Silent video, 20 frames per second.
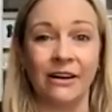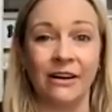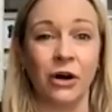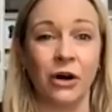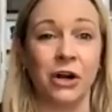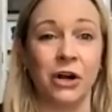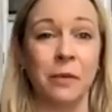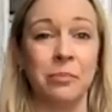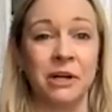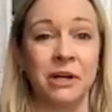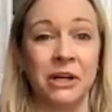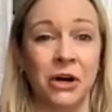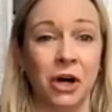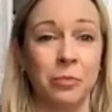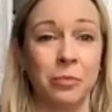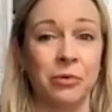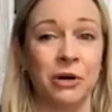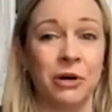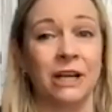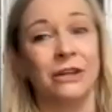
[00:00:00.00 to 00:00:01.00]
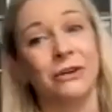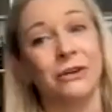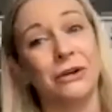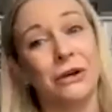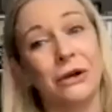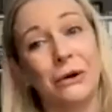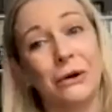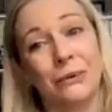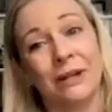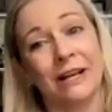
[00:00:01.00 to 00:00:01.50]
our company, Heartbreak, you could
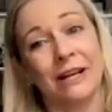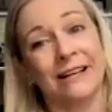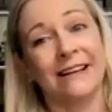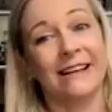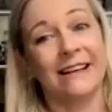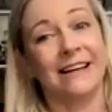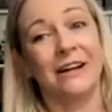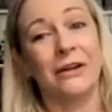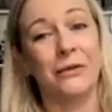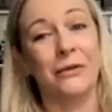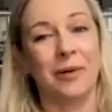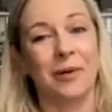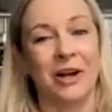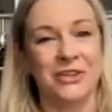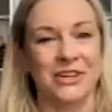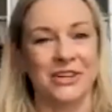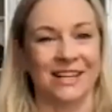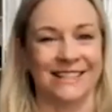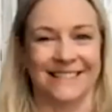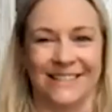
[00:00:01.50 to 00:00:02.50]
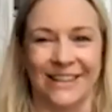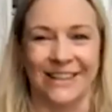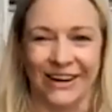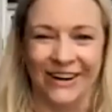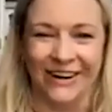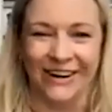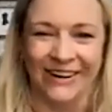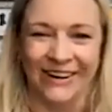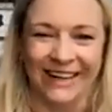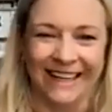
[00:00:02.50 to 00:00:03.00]
go like get another project
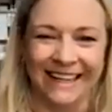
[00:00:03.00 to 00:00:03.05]
started.